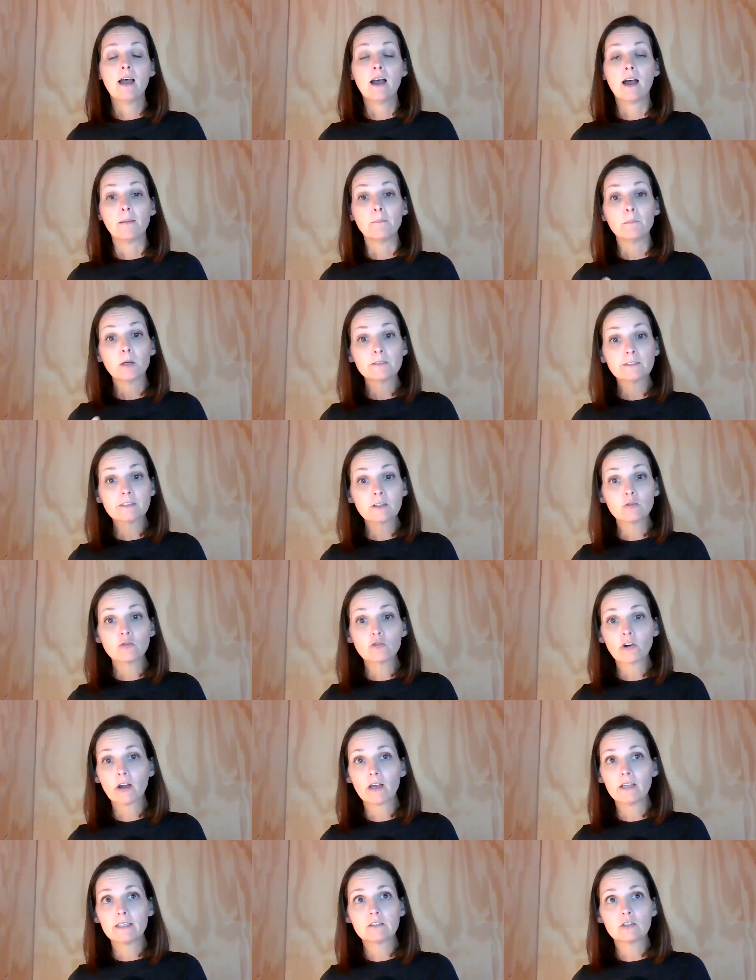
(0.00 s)
I'm also
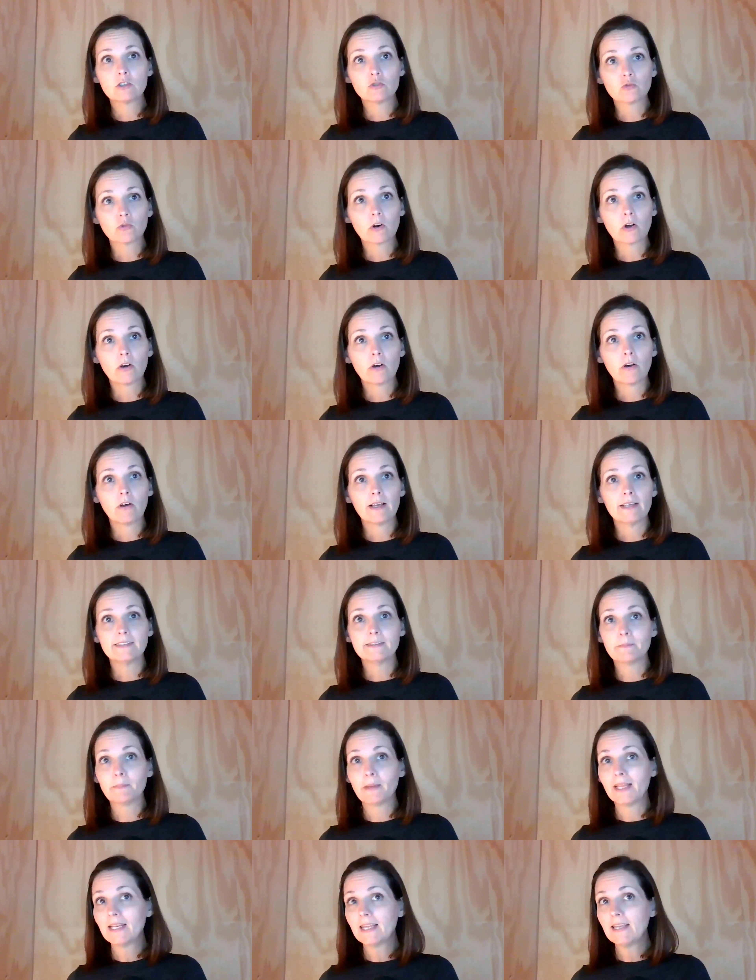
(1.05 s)
trying to draw as
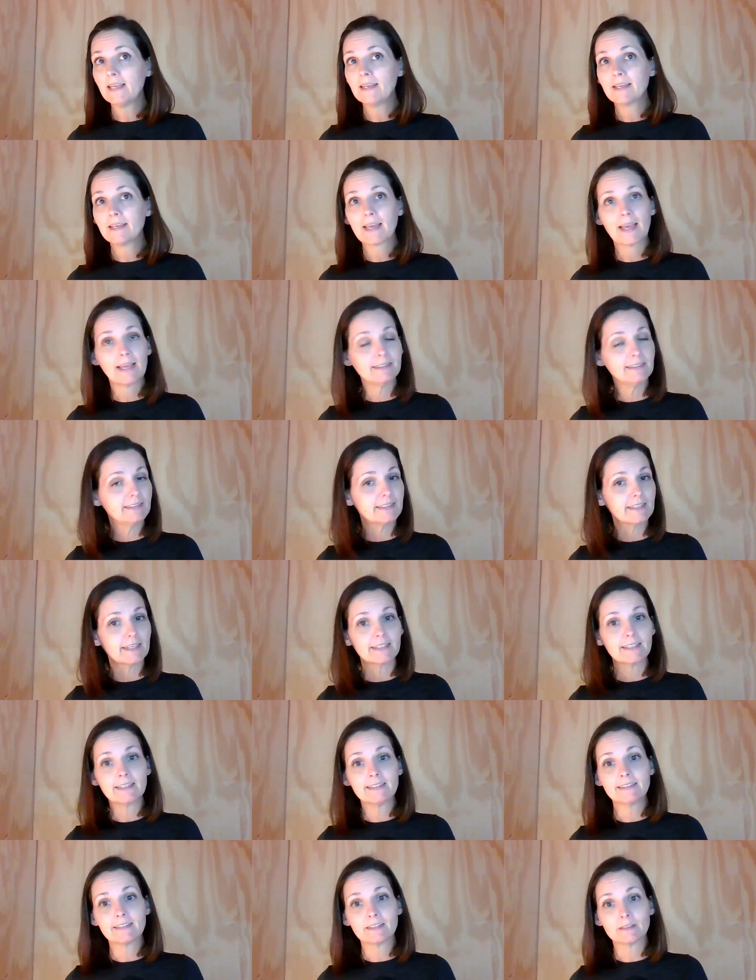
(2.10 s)
many case
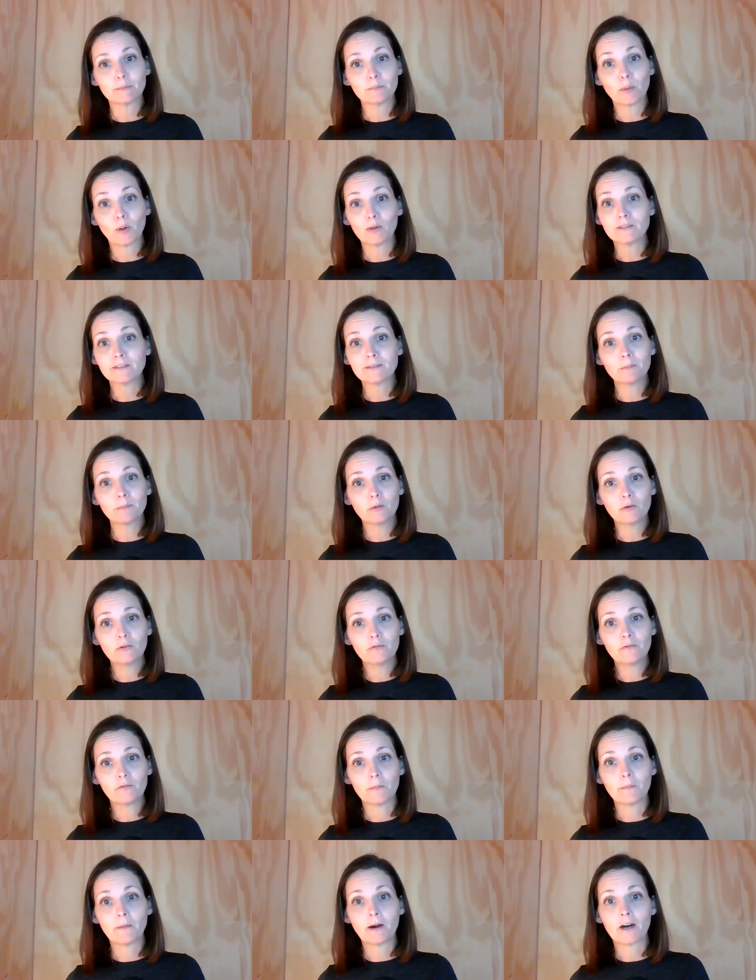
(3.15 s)
studies as possible
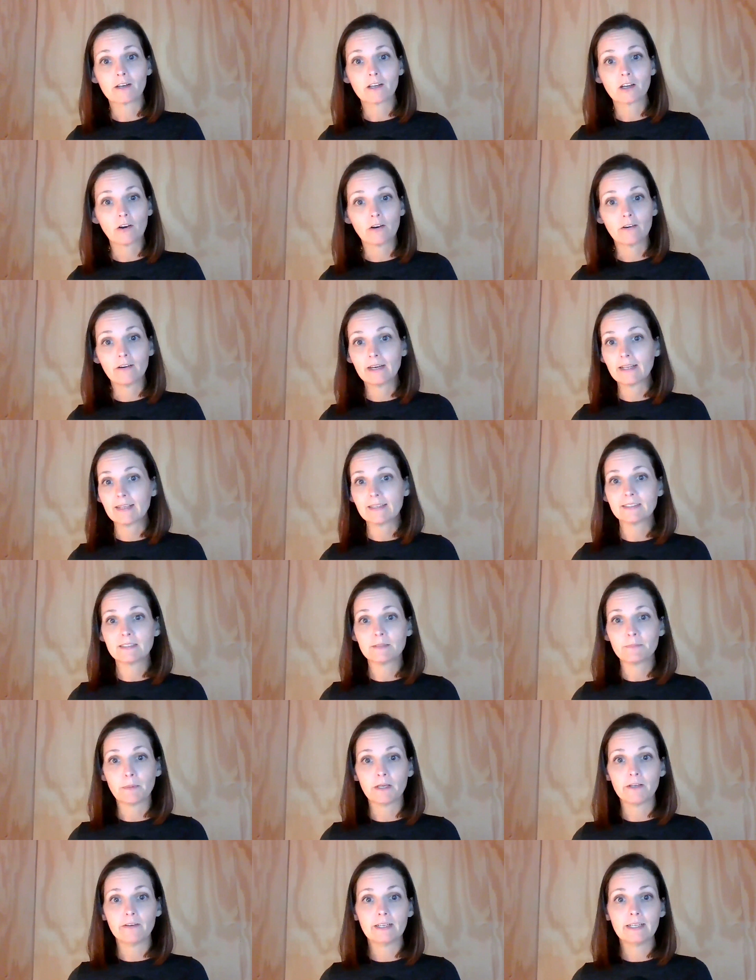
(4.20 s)
from our current
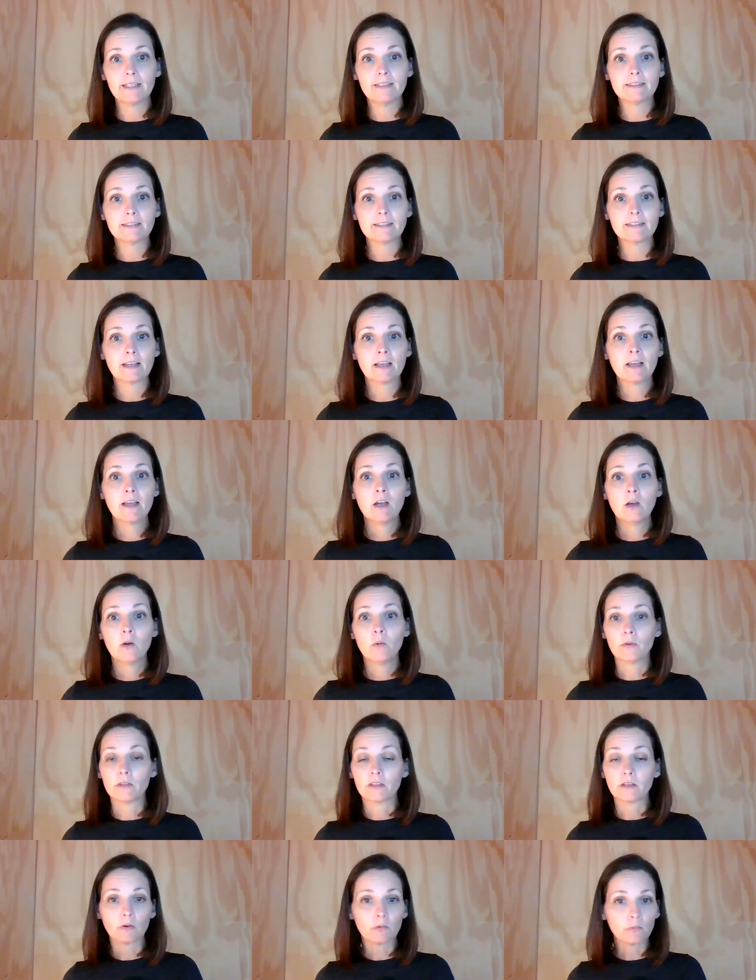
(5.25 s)
experience
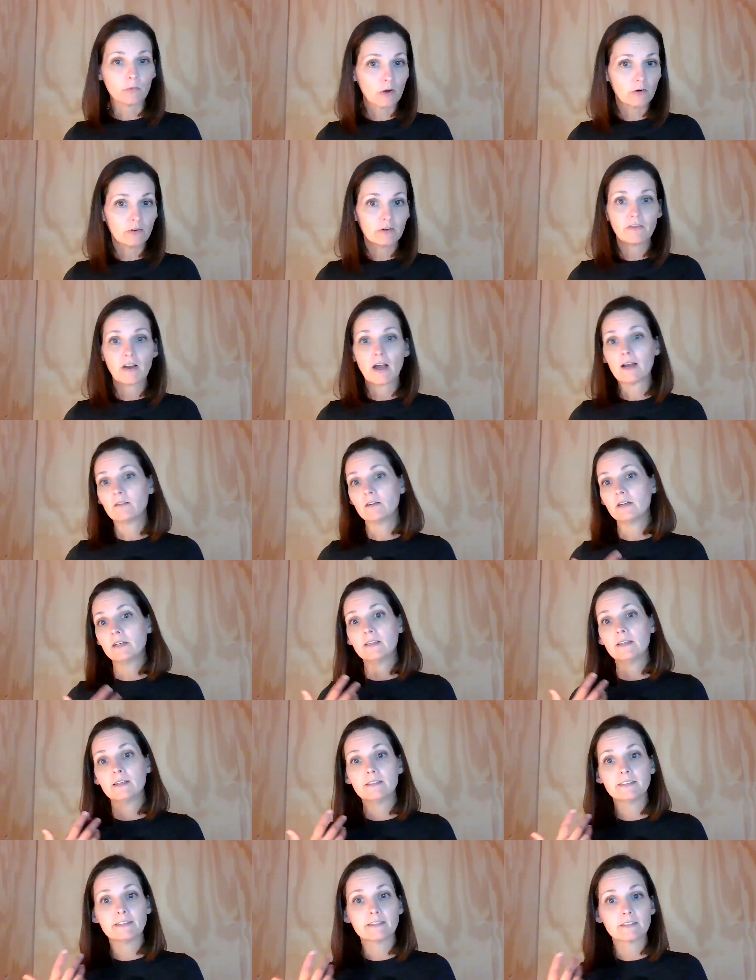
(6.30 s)
with
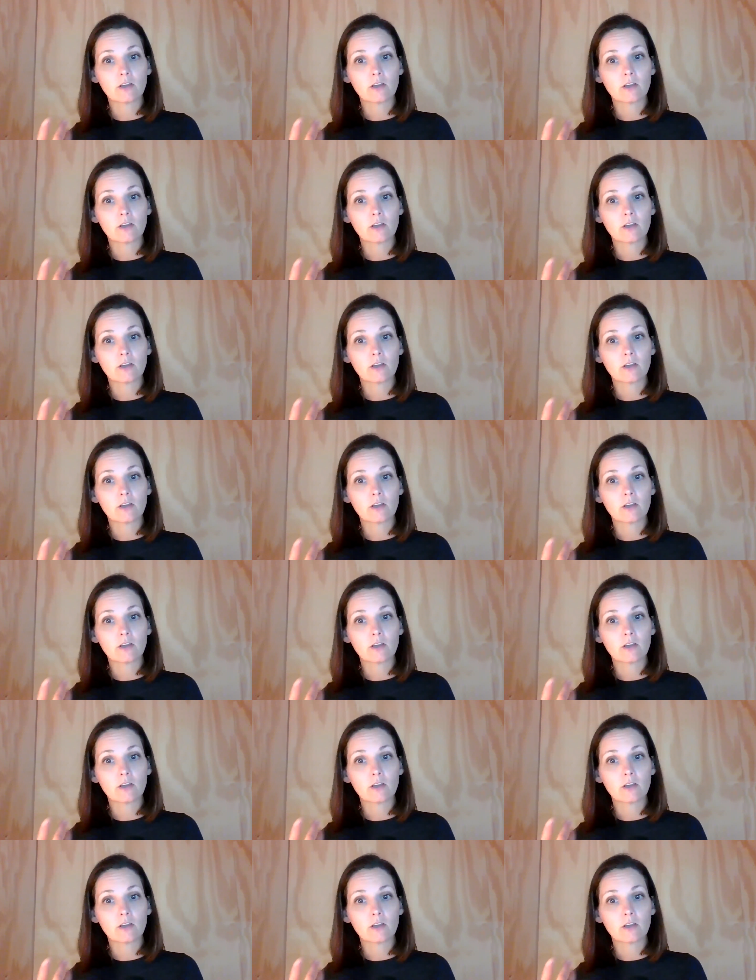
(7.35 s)
coronavirus,